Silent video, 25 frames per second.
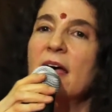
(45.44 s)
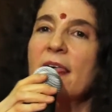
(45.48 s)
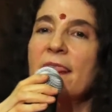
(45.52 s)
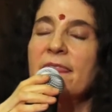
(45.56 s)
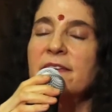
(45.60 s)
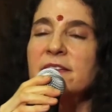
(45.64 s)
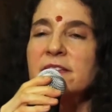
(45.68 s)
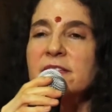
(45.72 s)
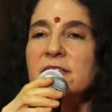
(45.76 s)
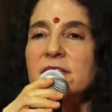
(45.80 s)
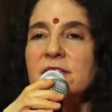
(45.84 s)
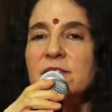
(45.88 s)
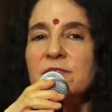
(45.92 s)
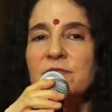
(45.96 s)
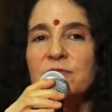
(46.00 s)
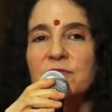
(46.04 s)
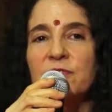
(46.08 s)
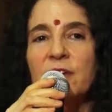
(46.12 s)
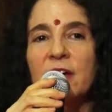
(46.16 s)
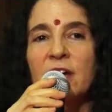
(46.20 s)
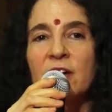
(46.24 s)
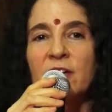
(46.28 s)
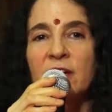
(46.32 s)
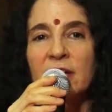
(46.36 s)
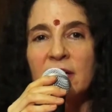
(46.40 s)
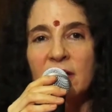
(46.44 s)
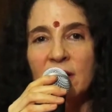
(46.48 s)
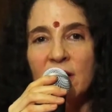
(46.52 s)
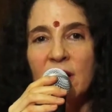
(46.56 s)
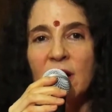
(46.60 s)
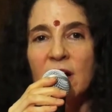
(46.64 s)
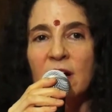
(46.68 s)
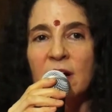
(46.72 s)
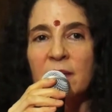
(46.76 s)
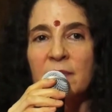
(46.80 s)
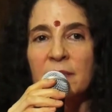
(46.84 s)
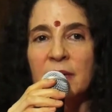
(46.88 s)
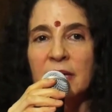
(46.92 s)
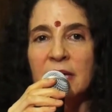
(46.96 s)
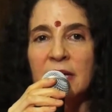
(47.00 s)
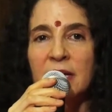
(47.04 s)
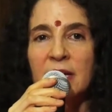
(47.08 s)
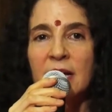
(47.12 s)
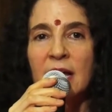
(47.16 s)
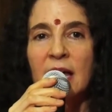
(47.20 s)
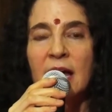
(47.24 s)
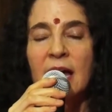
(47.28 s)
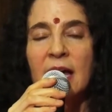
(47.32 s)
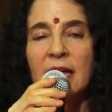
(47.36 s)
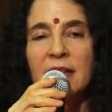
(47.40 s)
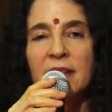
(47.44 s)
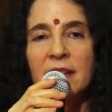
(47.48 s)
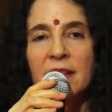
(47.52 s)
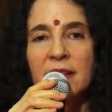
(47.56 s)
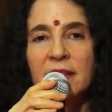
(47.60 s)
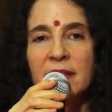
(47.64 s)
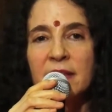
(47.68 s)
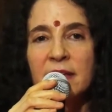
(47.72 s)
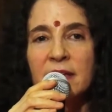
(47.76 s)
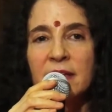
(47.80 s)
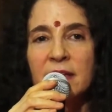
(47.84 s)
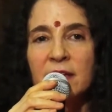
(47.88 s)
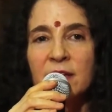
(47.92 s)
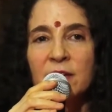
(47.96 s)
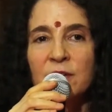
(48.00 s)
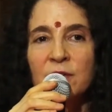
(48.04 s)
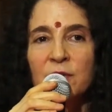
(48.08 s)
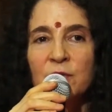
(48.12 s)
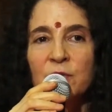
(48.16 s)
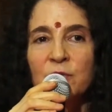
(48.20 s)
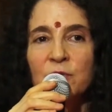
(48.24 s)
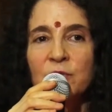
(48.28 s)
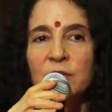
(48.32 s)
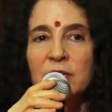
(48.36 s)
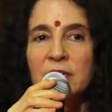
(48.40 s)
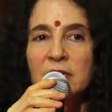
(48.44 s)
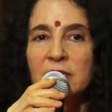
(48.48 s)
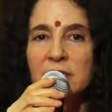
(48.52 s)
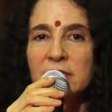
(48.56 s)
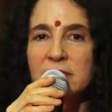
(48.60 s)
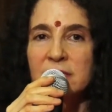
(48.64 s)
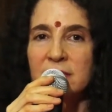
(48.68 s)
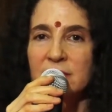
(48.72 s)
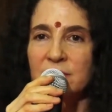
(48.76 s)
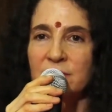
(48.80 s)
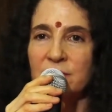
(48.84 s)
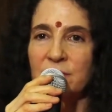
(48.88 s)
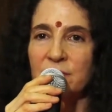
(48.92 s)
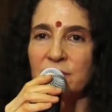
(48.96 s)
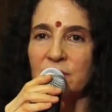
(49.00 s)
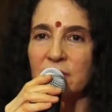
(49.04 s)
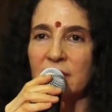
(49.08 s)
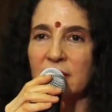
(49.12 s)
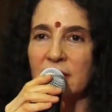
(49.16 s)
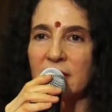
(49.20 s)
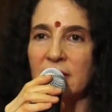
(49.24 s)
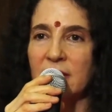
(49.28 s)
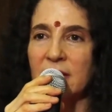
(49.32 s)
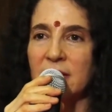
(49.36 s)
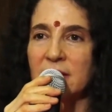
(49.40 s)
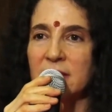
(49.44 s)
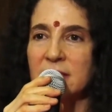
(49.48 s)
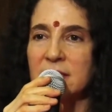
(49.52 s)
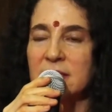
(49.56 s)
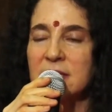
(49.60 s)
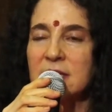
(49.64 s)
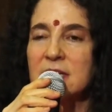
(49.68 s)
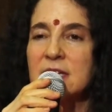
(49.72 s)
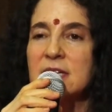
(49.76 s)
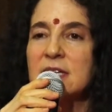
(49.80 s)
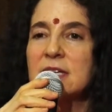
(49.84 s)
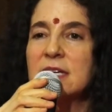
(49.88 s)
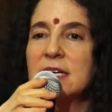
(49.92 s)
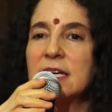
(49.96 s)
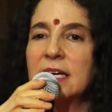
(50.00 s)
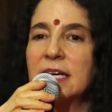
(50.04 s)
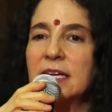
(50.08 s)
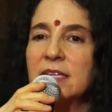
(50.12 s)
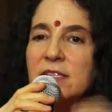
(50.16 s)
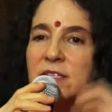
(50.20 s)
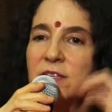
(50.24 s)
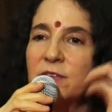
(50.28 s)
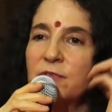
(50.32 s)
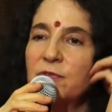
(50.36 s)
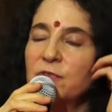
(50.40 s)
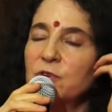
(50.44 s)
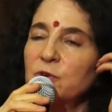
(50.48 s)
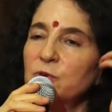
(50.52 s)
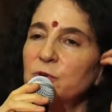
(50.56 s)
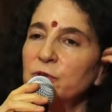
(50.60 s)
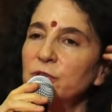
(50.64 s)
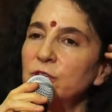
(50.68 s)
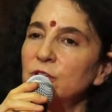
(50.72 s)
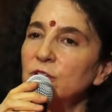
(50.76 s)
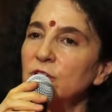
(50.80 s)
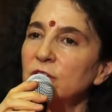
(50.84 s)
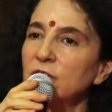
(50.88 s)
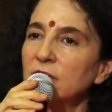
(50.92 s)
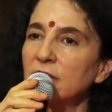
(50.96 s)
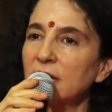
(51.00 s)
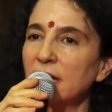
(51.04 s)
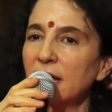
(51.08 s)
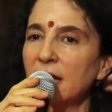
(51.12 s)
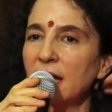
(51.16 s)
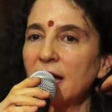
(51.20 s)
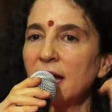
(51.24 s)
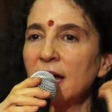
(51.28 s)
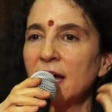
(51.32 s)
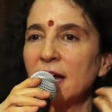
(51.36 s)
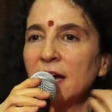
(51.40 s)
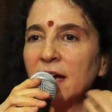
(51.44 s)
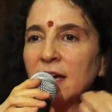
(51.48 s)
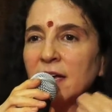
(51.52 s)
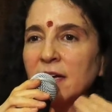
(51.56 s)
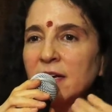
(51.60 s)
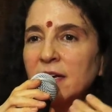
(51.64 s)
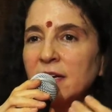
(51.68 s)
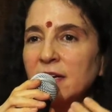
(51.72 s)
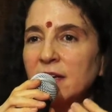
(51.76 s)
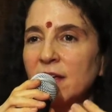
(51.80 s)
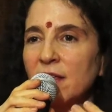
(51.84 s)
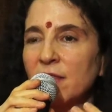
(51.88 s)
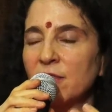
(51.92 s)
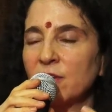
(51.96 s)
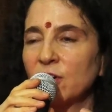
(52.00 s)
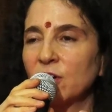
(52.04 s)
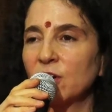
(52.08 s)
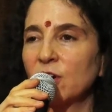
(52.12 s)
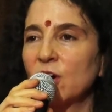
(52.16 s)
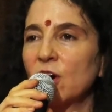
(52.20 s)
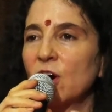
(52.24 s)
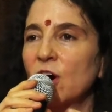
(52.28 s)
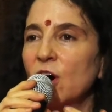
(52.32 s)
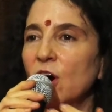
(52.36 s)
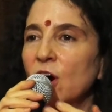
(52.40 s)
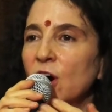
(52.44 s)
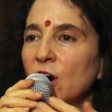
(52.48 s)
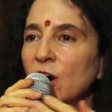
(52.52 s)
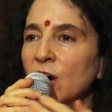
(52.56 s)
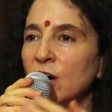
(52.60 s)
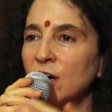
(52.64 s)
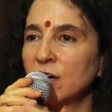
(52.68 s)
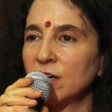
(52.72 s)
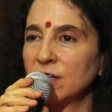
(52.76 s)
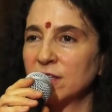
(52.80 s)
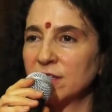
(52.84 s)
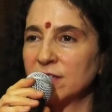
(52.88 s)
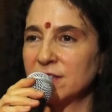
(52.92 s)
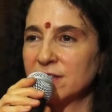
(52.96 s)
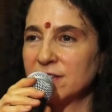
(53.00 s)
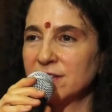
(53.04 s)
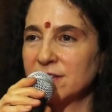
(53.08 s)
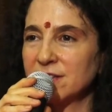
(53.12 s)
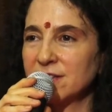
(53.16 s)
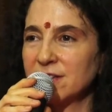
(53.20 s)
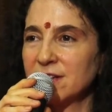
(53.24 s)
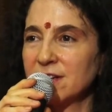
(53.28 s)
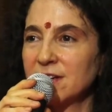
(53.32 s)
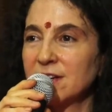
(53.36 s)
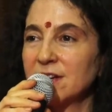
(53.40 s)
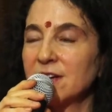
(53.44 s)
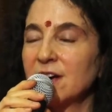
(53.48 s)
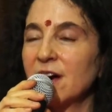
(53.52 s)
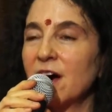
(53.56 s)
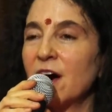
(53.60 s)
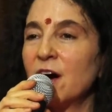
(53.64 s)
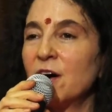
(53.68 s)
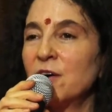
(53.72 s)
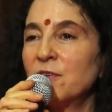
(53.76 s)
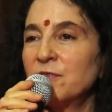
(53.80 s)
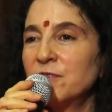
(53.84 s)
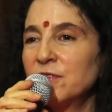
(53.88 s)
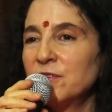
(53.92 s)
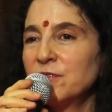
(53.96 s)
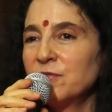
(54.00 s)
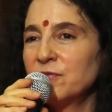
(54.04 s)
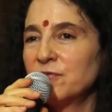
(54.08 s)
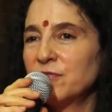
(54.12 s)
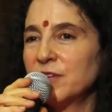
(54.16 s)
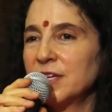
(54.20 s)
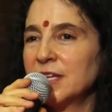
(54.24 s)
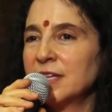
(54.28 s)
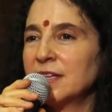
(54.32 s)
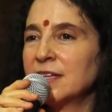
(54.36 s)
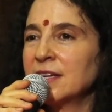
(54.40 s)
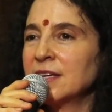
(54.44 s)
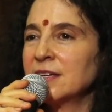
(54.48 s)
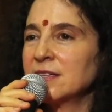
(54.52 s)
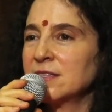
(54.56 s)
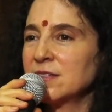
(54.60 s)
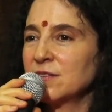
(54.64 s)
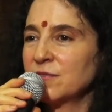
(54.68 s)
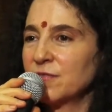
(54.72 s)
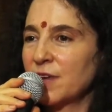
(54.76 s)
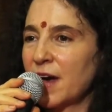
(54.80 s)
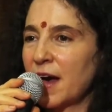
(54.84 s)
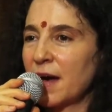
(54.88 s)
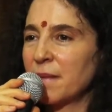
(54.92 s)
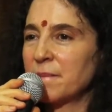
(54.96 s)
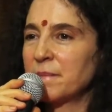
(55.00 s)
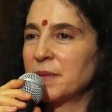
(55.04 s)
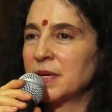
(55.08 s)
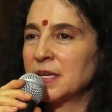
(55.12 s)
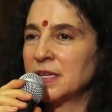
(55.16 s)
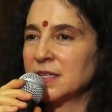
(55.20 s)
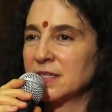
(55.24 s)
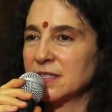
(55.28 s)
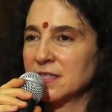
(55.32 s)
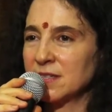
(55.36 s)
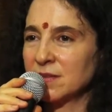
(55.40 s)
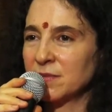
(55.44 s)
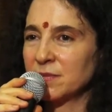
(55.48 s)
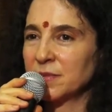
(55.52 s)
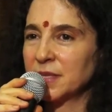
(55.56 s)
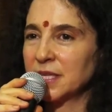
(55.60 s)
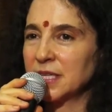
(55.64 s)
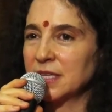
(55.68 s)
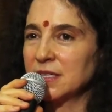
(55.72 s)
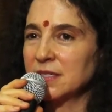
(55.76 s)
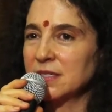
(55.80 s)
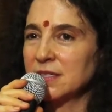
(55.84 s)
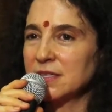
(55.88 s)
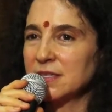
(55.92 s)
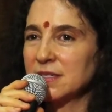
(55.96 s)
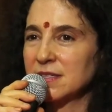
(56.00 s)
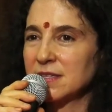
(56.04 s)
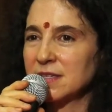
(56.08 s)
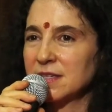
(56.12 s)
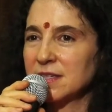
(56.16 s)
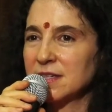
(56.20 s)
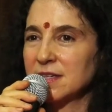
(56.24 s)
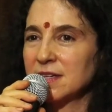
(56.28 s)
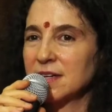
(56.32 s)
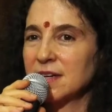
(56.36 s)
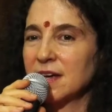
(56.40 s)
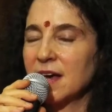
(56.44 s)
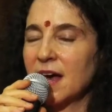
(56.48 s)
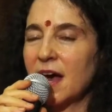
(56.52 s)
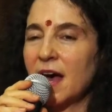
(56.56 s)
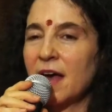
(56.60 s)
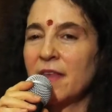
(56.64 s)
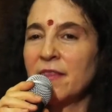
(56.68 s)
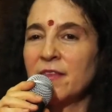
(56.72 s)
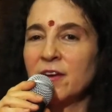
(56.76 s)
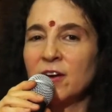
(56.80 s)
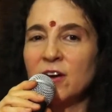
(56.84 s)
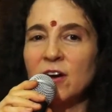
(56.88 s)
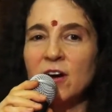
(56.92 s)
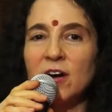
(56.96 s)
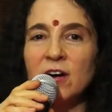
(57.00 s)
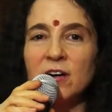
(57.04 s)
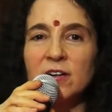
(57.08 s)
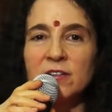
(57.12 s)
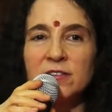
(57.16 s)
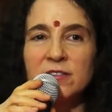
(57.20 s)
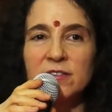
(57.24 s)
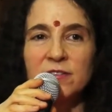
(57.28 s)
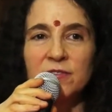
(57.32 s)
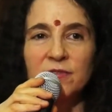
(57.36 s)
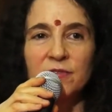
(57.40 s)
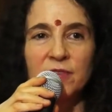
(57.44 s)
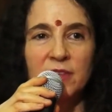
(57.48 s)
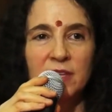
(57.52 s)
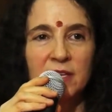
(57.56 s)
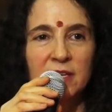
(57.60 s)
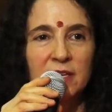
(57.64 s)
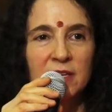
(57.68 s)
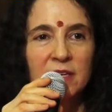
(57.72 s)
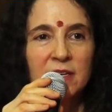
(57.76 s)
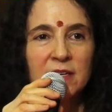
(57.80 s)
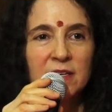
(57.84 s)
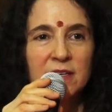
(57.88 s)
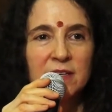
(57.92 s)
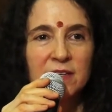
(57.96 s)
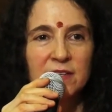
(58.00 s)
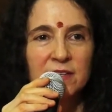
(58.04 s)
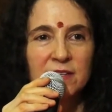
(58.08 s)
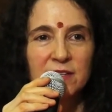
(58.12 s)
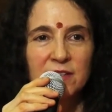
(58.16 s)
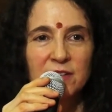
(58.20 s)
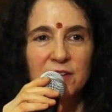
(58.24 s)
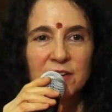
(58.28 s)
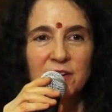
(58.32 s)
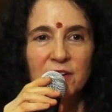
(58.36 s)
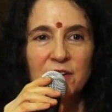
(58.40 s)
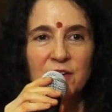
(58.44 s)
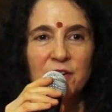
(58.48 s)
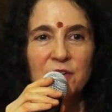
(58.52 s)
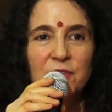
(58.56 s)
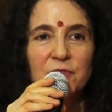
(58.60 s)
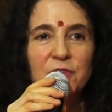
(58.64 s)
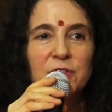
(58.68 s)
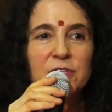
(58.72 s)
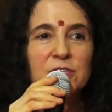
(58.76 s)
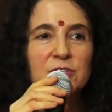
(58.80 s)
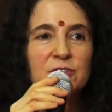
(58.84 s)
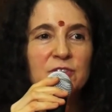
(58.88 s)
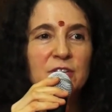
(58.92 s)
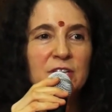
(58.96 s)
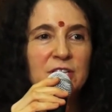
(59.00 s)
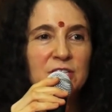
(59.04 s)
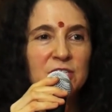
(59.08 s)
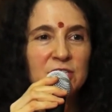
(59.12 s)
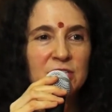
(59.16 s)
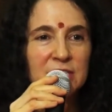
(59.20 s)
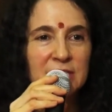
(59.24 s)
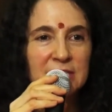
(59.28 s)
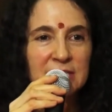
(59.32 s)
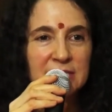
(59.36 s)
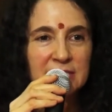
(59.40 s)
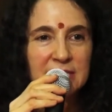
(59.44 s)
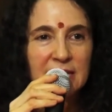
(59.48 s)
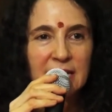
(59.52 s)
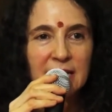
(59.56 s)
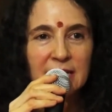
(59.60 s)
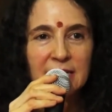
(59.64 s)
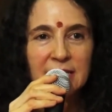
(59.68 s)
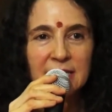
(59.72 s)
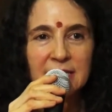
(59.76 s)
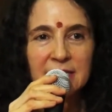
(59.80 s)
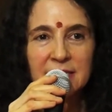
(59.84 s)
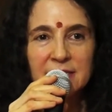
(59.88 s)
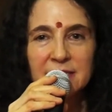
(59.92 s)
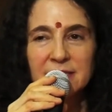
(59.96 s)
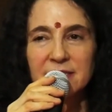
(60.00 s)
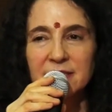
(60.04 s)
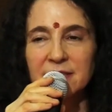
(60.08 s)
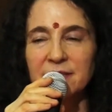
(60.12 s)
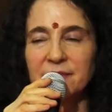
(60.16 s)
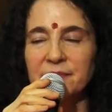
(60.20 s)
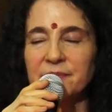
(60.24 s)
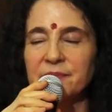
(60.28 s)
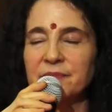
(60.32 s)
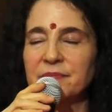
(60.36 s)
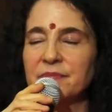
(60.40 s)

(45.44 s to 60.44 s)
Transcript: This is very common, and the reason for that is if you look at the cause of the feelings of happiness and bliss and the cause of the frustration and sadness.